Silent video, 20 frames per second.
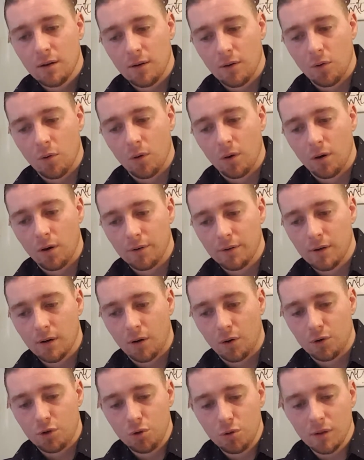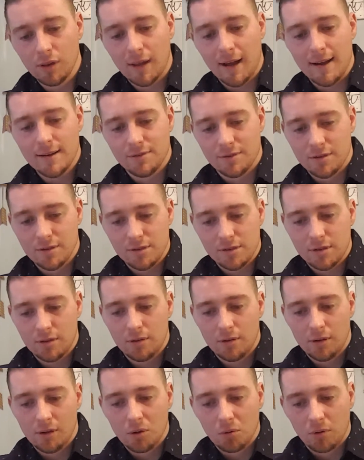or utilizes,
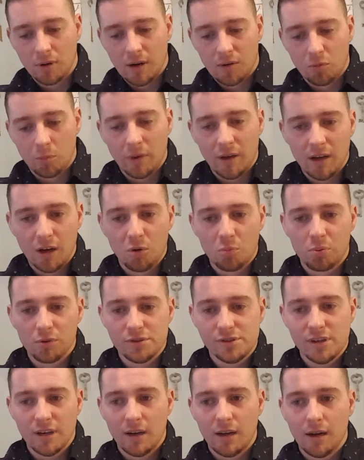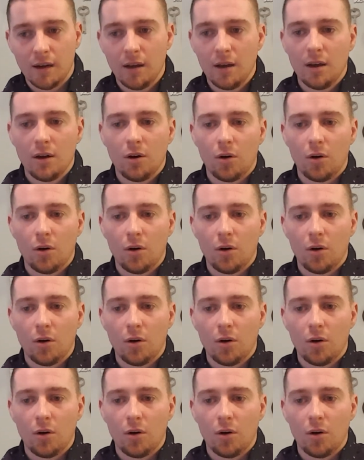you know, government help per se,